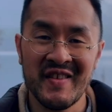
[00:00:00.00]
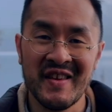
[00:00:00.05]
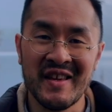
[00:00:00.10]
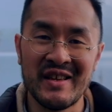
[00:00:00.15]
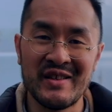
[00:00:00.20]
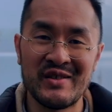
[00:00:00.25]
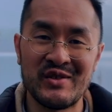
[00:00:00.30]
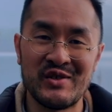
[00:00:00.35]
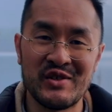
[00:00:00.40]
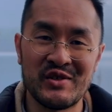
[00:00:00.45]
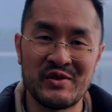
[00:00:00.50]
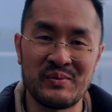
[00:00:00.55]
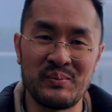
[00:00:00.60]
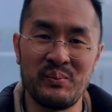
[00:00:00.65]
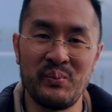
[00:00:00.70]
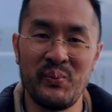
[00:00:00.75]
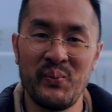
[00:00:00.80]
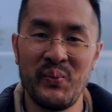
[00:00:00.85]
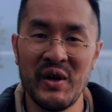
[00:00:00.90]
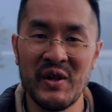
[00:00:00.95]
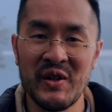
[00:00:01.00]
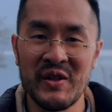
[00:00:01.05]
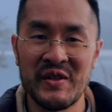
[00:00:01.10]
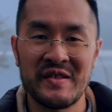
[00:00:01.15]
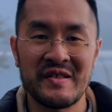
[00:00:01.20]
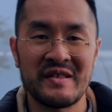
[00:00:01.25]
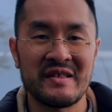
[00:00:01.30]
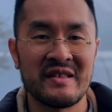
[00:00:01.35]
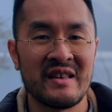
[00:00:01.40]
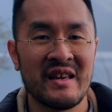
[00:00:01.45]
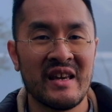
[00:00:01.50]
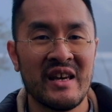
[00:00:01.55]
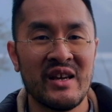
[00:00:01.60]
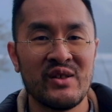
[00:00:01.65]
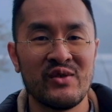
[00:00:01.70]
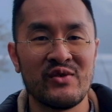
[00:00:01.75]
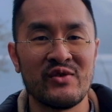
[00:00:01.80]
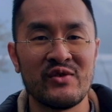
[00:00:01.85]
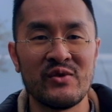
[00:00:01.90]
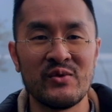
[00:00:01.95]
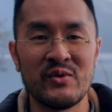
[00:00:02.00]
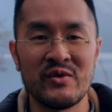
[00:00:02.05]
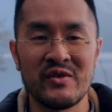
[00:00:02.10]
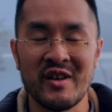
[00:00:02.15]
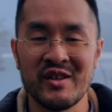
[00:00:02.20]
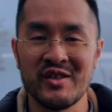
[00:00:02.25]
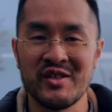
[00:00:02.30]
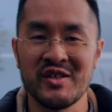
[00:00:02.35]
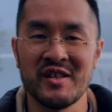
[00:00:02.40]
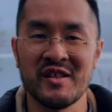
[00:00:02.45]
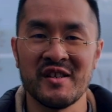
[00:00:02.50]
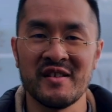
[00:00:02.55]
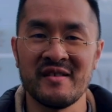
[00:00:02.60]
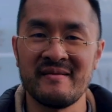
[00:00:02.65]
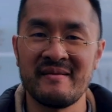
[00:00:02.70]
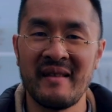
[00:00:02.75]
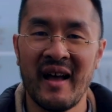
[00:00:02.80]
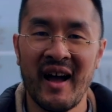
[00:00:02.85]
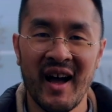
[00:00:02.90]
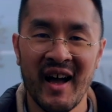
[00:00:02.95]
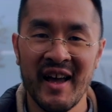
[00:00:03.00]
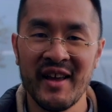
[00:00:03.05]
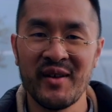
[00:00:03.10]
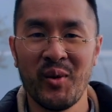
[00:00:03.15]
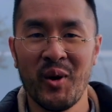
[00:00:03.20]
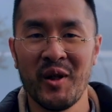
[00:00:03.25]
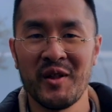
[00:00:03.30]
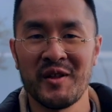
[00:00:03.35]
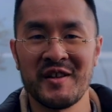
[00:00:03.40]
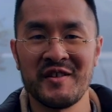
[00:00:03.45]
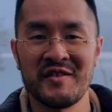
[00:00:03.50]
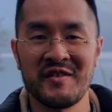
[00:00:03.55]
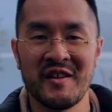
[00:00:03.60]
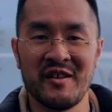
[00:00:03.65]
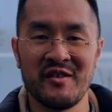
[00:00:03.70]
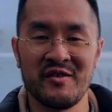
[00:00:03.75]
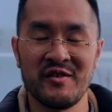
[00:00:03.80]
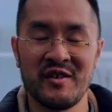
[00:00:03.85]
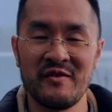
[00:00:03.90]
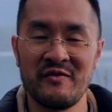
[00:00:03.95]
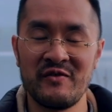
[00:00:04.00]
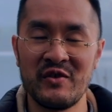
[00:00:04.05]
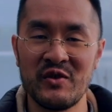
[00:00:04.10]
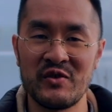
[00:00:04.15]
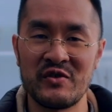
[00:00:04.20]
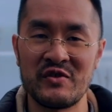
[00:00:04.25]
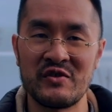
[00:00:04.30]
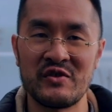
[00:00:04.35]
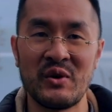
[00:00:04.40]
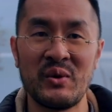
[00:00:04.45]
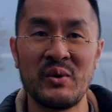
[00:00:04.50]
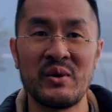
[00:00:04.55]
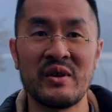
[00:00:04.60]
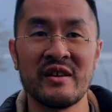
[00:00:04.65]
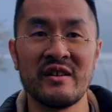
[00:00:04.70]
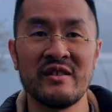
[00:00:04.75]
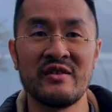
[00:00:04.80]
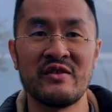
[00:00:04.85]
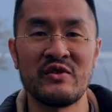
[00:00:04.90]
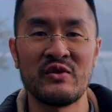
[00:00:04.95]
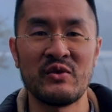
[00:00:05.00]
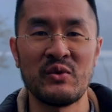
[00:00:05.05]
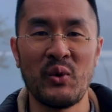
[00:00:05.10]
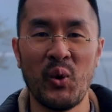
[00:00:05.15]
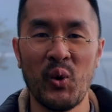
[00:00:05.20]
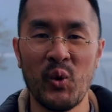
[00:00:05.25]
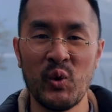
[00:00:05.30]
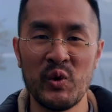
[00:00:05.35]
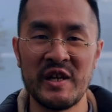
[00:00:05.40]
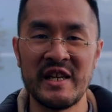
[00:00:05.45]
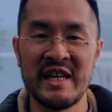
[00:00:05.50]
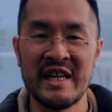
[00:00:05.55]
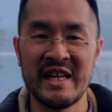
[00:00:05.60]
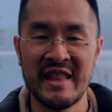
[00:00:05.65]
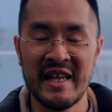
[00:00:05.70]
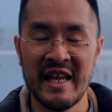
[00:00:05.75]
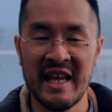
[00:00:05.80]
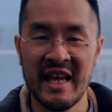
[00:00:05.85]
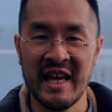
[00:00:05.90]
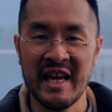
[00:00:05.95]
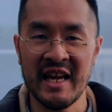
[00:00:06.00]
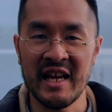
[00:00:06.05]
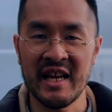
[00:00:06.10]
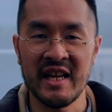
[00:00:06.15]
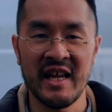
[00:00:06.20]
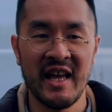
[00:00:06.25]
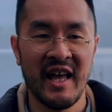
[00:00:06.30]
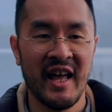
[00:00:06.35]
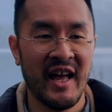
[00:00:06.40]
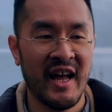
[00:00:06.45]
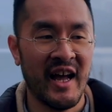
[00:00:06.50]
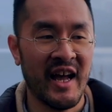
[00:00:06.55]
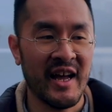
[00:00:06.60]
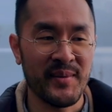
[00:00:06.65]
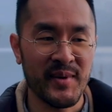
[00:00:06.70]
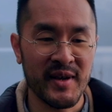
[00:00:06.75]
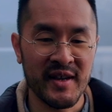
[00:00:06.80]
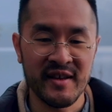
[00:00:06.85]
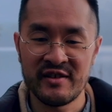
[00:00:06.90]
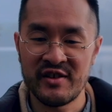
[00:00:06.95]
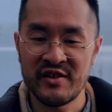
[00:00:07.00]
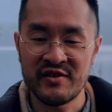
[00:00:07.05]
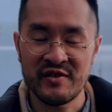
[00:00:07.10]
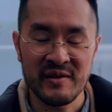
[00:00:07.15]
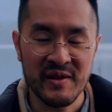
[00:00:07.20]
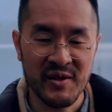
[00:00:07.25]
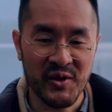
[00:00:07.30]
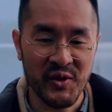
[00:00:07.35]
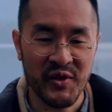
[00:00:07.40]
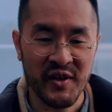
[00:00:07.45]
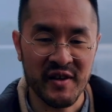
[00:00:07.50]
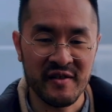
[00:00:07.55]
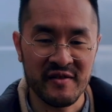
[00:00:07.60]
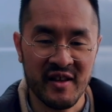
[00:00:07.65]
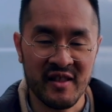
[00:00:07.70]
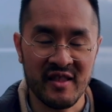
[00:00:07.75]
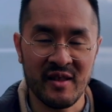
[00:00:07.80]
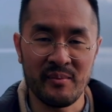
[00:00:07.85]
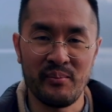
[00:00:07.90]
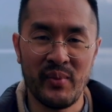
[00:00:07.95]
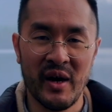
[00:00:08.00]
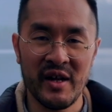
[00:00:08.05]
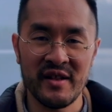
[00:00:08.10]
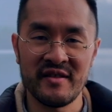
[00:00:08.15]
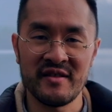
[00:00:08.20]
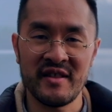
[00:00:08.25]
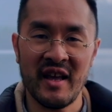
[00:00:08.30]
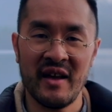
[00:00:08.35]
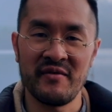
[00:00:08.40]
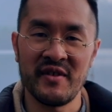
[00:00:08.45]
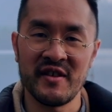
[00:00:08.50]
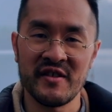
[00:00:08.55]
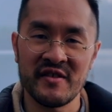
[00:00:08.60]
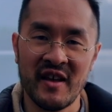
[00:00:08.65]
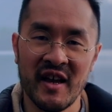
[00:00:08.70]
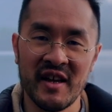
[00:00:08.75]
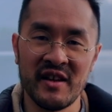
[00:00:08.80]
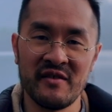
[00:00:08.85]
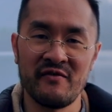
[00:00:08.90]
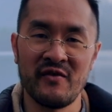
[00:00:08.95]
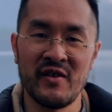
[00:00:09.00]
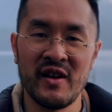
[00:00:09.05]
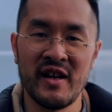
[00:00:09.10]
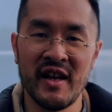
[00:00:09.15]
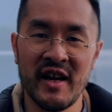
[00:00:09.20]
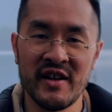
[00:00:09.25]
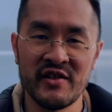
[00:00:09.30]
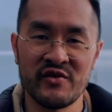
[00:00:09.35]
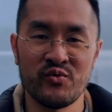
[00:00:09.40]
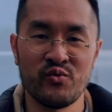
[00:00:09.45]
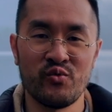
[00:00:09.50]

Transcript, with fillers: thing is just built to such a high quality standard. It feels so good to hold it in the hand. I mean, just little things like the buttons have this kind of nice